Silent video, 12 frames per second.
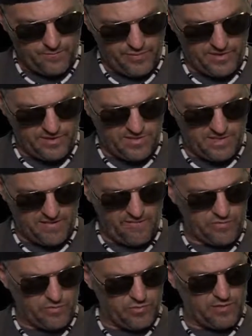PG-7
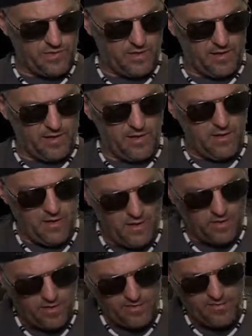for 29.
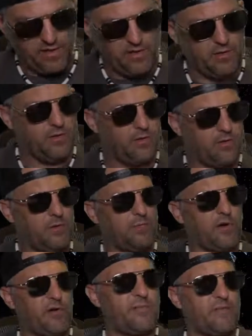Okay, thank you.
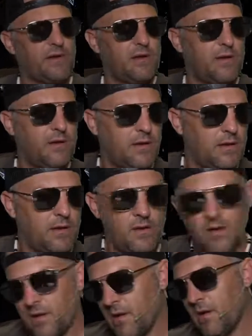Perfect.
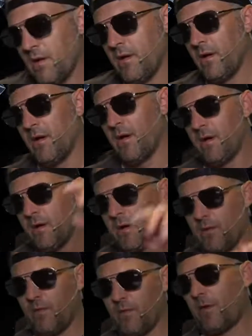
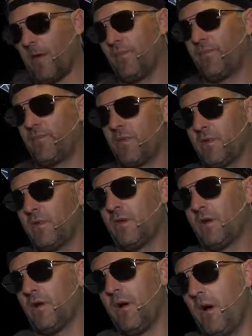Okay.
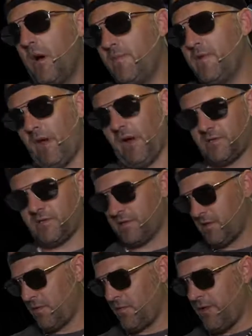Up
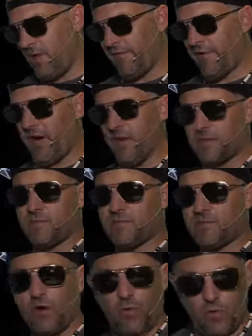next, we have got some
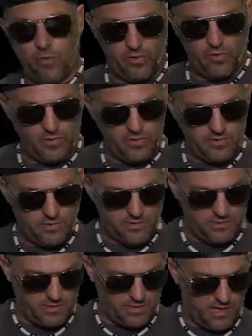Star
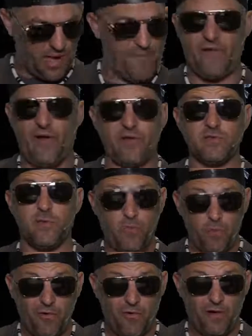Wars. I found some
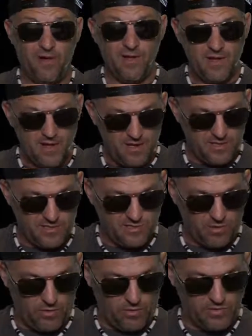more
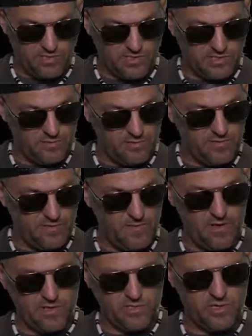Star Wars exclusive,
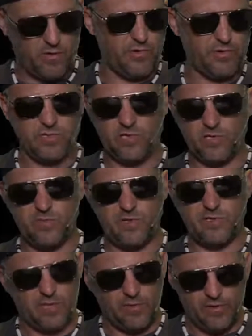
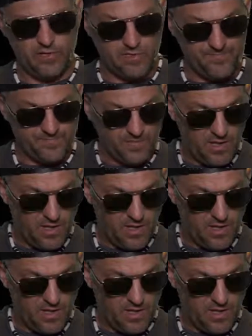Celebration